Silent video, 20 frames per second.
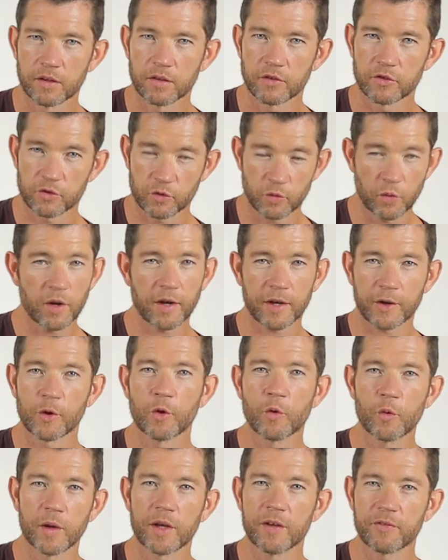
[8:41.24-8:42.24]
It's quite a
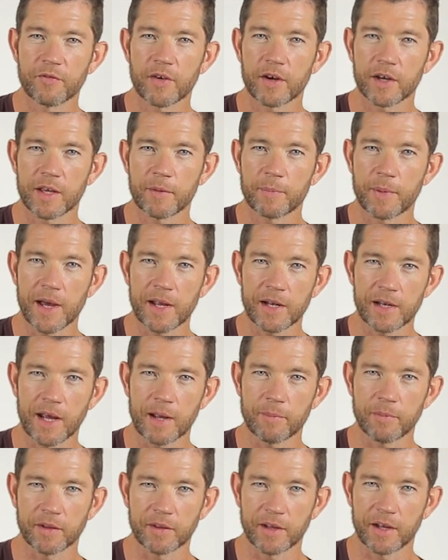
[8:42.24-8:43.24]
cool wee funky pattern
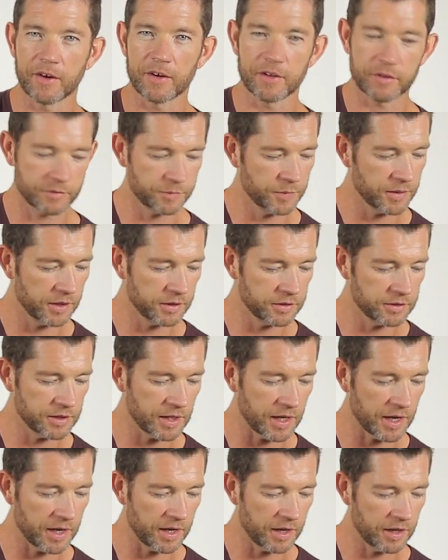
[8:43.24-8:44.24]
happening there, and it's, but it's,
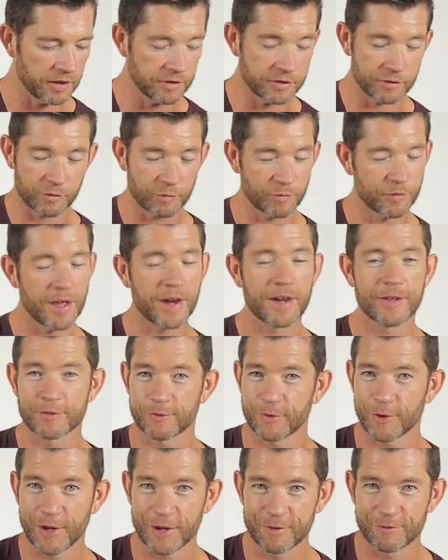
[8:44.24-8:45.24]
uh, and it's, that is
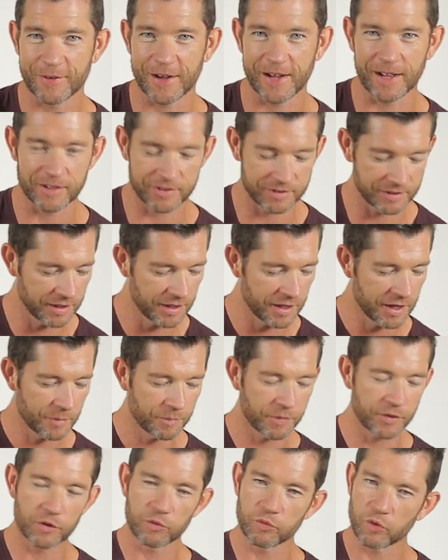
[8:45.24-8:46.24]
very advanced.
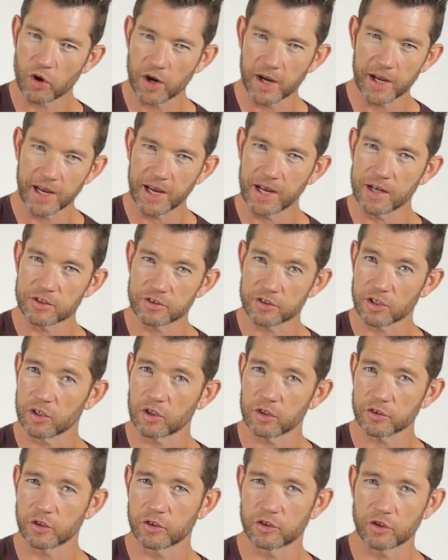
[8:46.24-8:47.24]
But the right hand is a
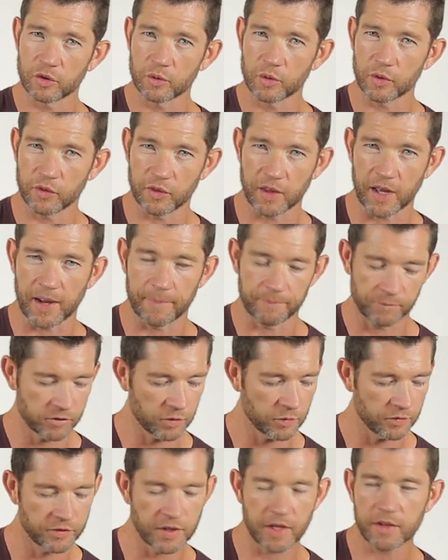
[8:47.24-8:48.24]
lot to do with that.
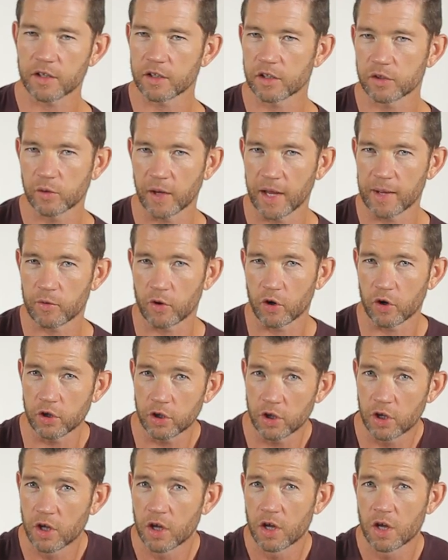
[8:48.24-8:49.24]
So we've done the little hammer
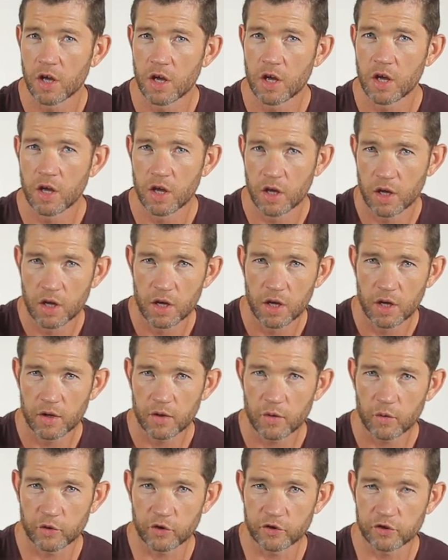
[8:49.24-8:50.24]

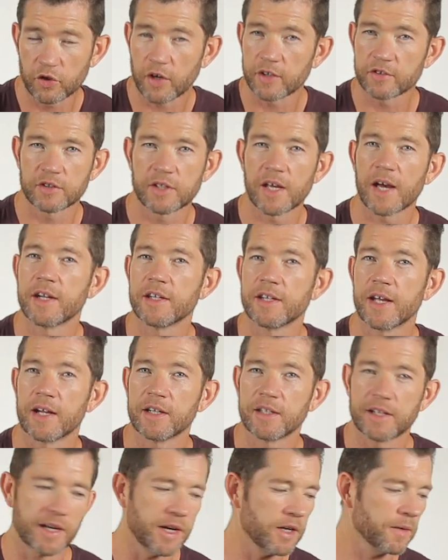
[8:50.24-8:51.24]
on, which is nice, down,
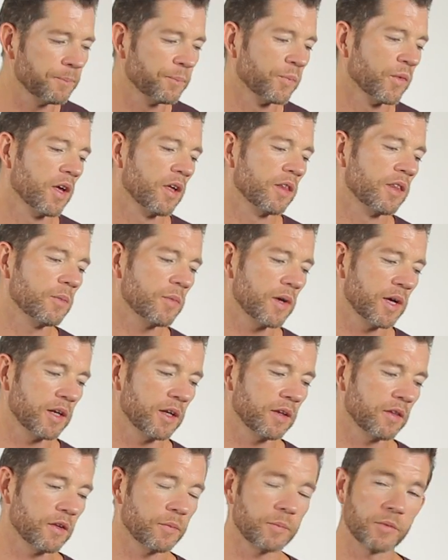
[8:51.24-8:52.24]
down, down. Then we're
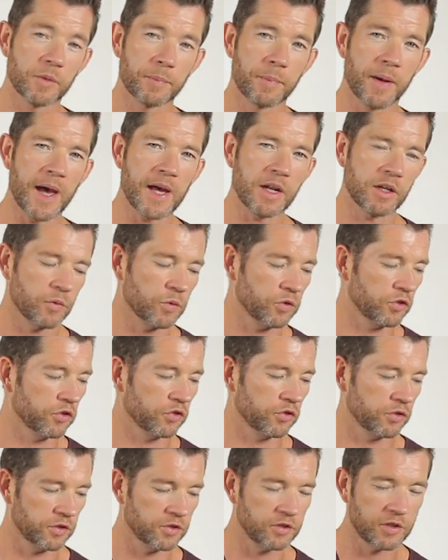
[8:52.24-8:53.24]
hitting the, the pattern, which
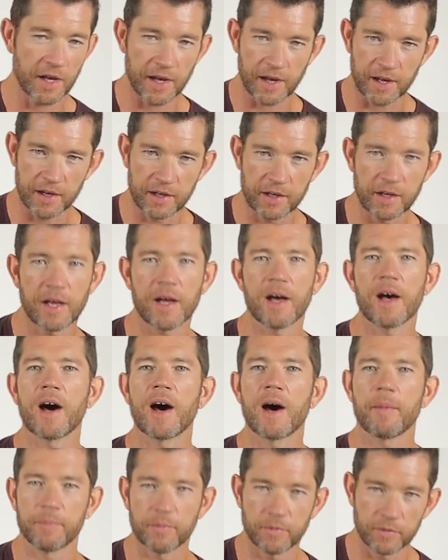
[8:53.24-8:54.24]
is down,
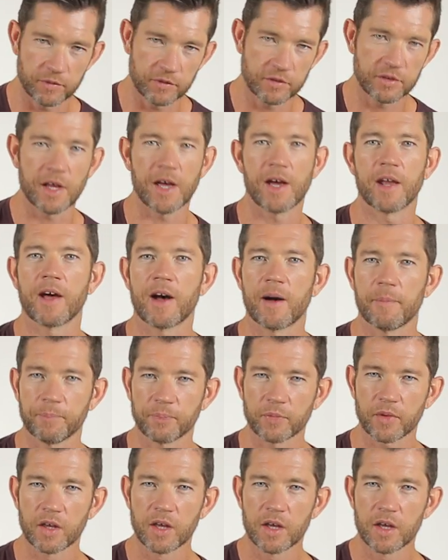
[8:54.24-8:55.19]
up, down, up.